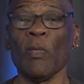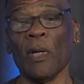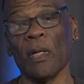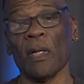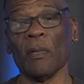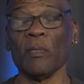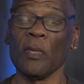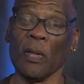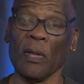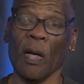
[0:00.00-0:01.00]
and
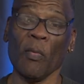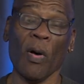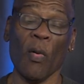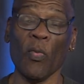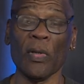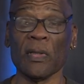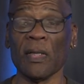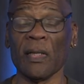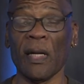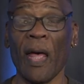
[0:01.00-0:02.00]
I'm willing to
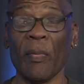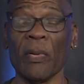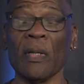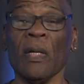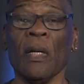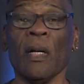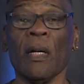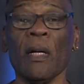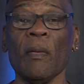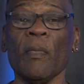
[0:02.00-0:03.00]
let that
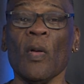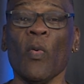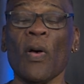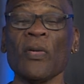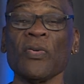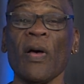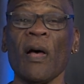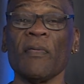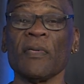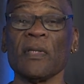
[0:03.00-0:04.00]
happen. We also
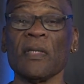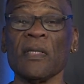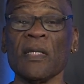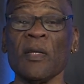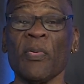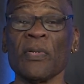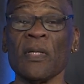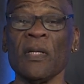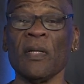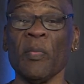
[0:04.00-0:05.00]
have 60%
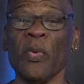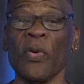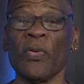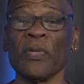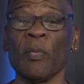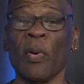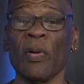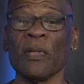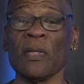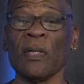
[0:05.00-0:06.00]
of the murals in
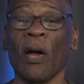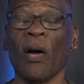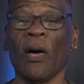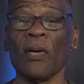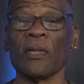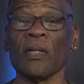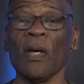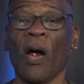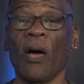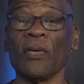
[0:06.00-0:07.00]
Burlington are ours.
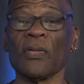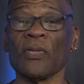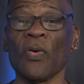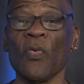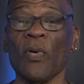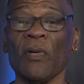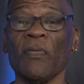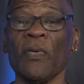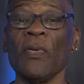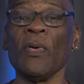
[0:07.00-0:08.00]
Art So
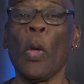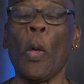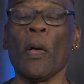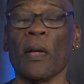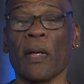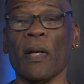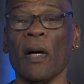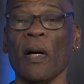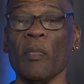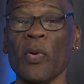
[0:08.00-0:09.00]
Wonderful
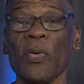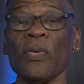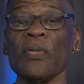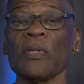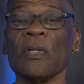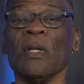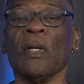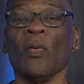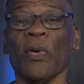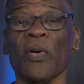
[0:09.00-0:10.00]
murals.
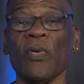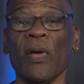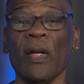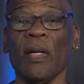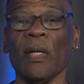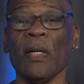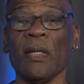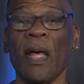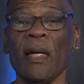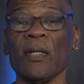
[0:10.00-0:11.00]
We created
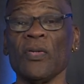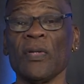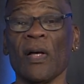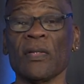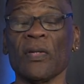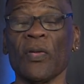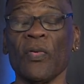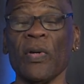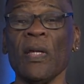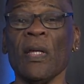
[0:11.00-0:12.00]
that in
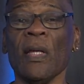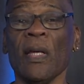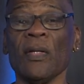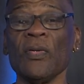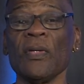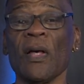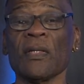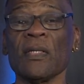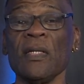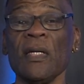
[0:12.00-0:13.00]
2003. In
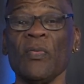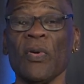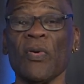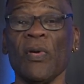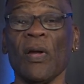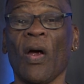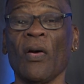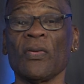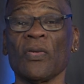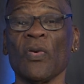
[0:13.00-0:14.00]
2010, we created
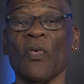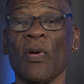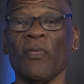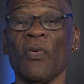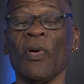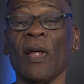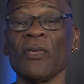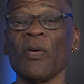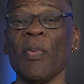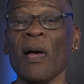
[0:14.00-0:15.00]
Art So Wonderful
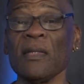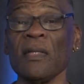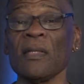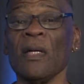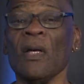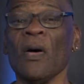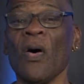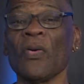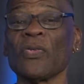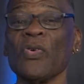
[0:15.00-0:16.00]
lecture boxes.
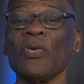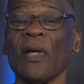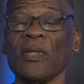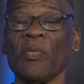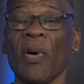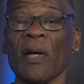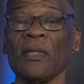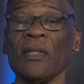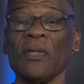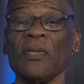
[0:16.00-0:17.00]
All those cool lecture
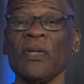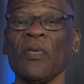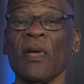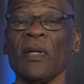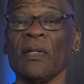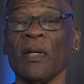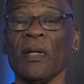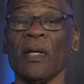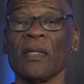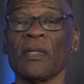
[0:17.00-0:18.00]
boxes you see around
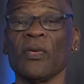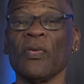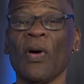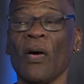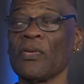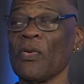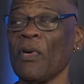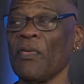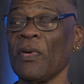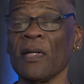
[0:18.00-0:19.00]
is through Art So
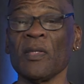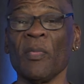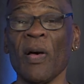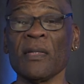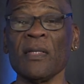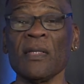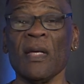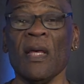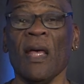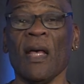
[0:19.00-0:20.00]
Wonderful lecture boxes,
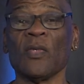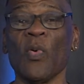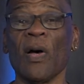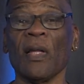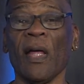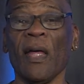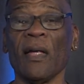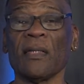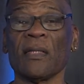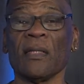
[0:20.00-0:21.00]
as well
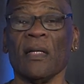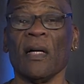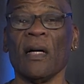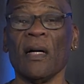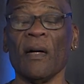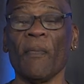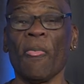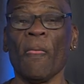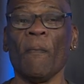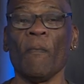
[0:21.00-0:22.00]
as
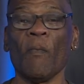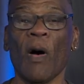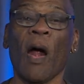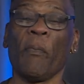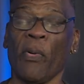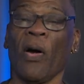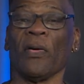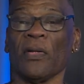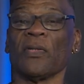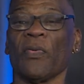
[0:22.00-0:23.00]
our
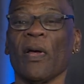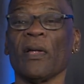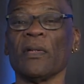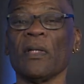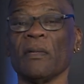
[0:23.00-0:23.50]
partners around,